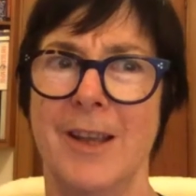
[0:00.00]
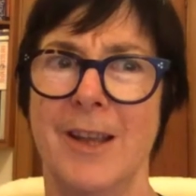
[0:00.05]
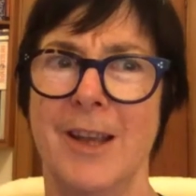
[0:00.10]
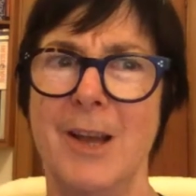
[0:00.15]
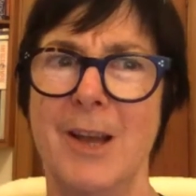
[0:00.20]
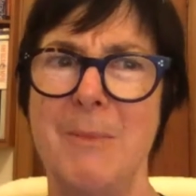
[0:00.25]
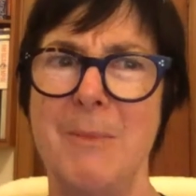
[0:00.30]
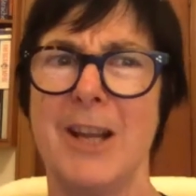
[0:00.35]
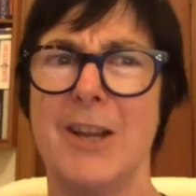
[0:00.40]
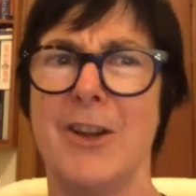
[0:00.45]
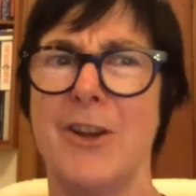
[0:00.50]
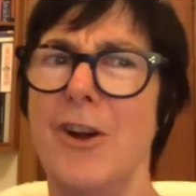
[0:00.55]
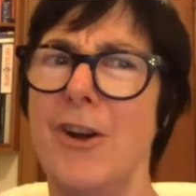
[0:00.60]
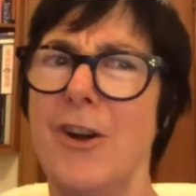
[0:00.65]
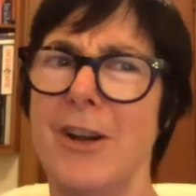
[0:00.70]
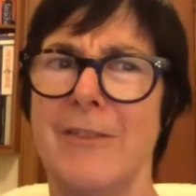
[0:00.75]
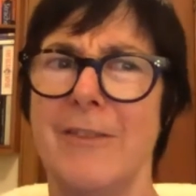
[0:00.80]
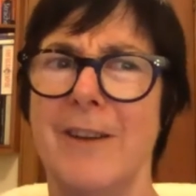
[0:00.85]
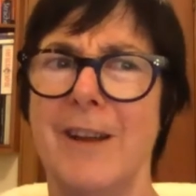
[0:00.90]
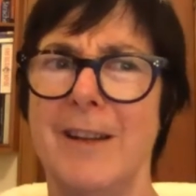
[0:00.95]
Oh my
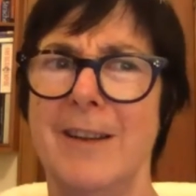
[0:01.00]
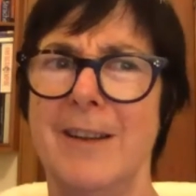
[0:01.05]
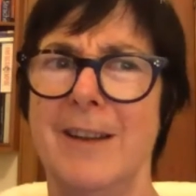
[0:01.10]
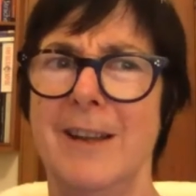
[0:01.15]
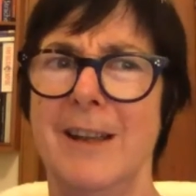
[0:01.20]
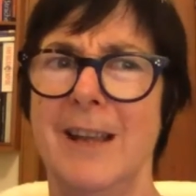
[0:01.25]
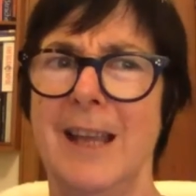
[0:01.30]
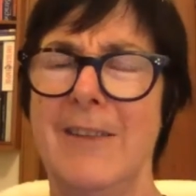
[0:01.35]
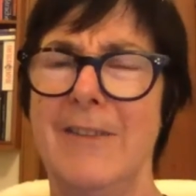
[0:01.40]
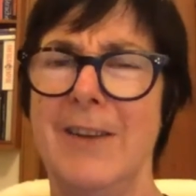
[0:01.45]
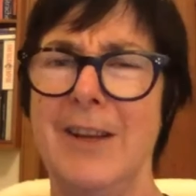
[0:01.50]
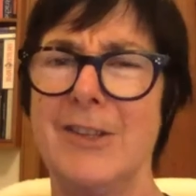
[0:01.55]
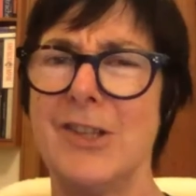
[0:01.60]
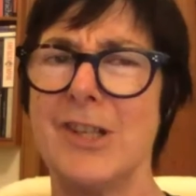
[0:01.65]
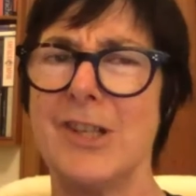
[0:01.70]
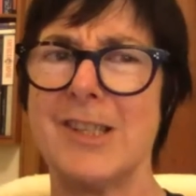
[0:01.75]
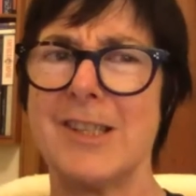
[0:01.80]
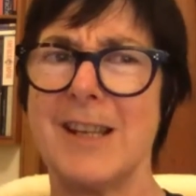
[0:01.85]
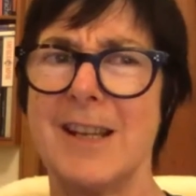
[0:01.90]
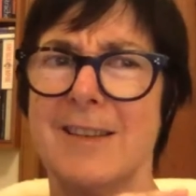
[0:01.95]
God! If I if I
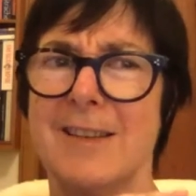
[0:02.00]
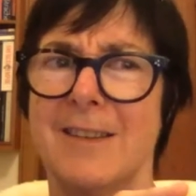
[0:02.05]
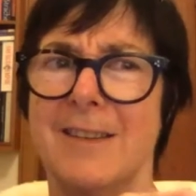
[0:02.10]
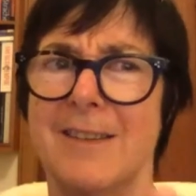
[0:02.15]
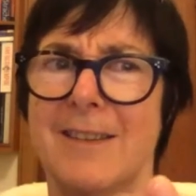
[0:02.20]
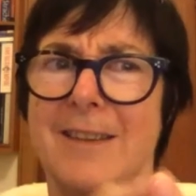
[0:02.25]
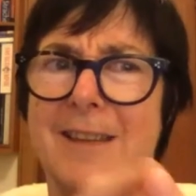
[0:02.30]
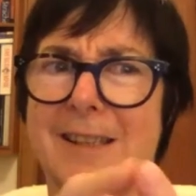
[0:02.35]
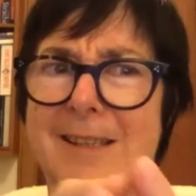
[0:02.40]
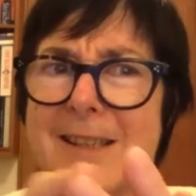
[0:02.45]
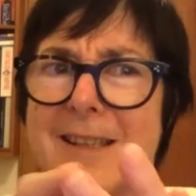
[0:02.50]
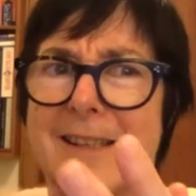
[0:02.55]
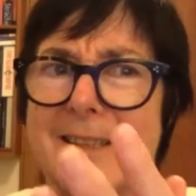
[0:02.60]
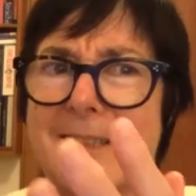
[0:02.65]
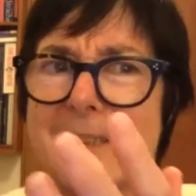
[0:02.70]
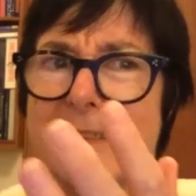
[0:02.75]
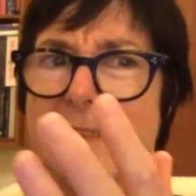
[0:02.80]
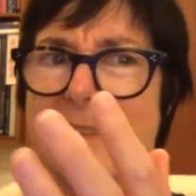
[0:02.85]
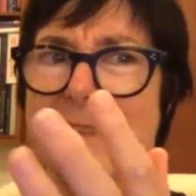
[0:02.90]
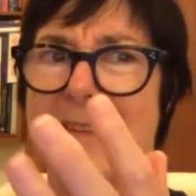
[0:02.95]
just done this, this
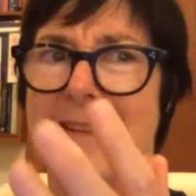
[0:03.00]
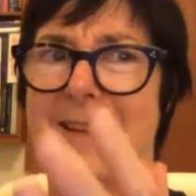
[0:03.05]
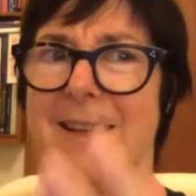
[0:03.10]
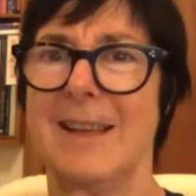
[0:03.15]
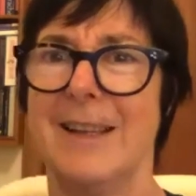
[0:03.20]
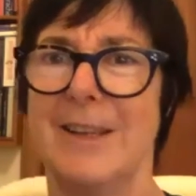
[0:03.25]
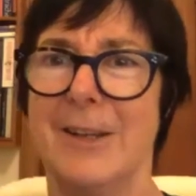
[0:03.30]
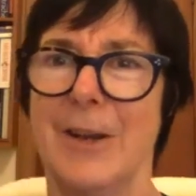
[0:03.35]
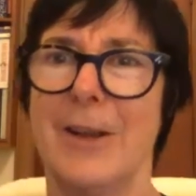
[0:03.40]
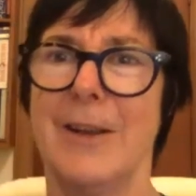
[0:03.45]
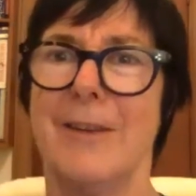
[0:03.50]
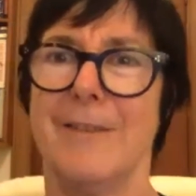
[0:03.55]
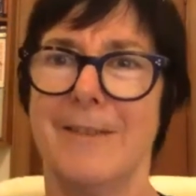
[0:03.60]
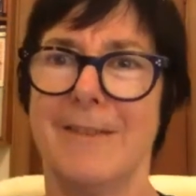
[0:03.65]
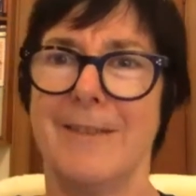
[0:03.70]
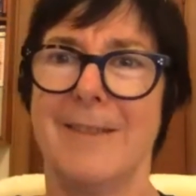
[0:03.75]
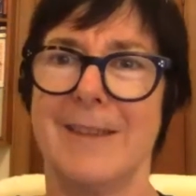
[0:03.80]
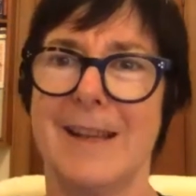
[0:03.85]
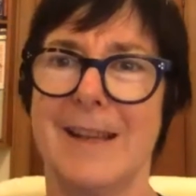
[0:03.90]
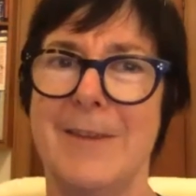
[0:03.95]
is know,
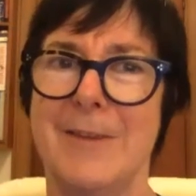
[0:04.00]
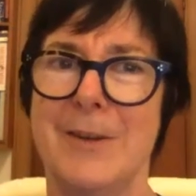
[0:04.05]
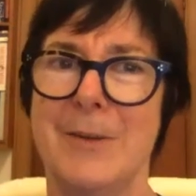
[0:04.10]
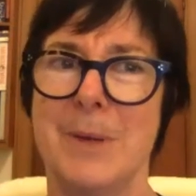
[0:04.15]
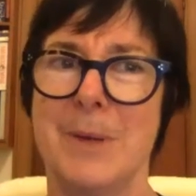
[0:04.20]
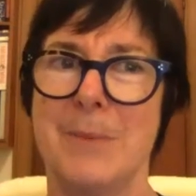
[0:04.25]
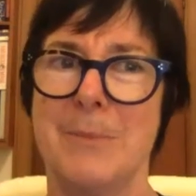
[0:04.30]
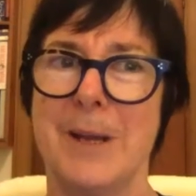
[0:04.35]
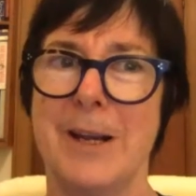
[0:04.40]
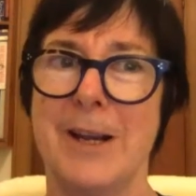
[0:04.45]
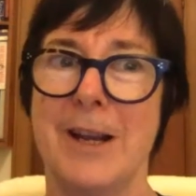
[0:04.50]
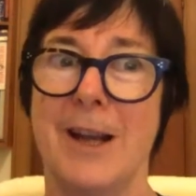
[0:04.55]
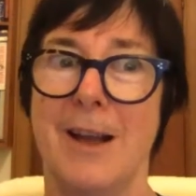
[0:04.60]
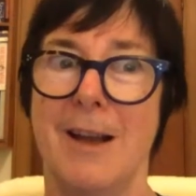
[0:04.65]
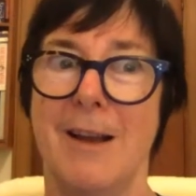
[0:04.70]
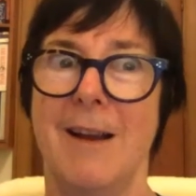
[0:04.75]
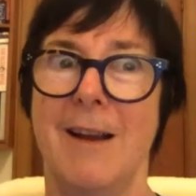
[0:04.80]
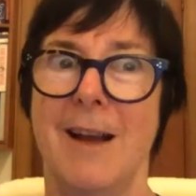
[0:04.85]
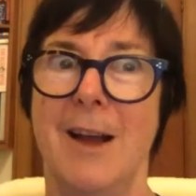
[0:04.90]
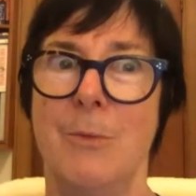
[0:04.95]
even a bit better,
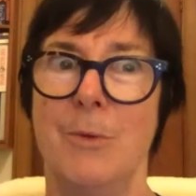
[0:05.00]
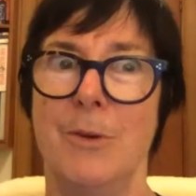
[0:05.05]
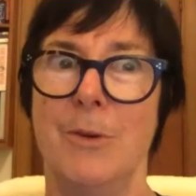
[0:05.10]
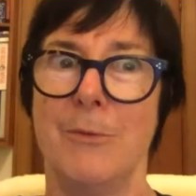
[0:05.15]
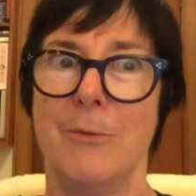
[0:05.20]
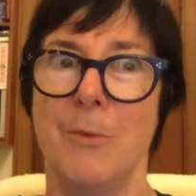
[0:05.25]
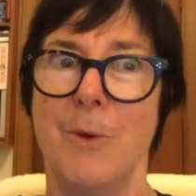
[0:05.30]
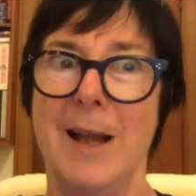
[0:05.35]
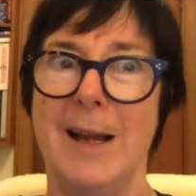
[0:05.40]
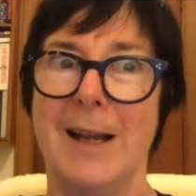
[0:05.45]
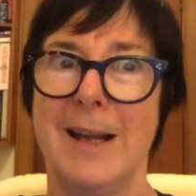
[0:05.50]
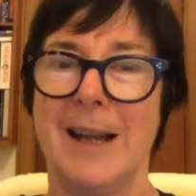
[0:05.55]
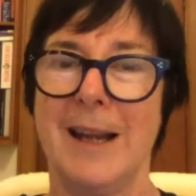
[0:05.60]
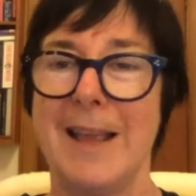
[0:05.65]
I would have won.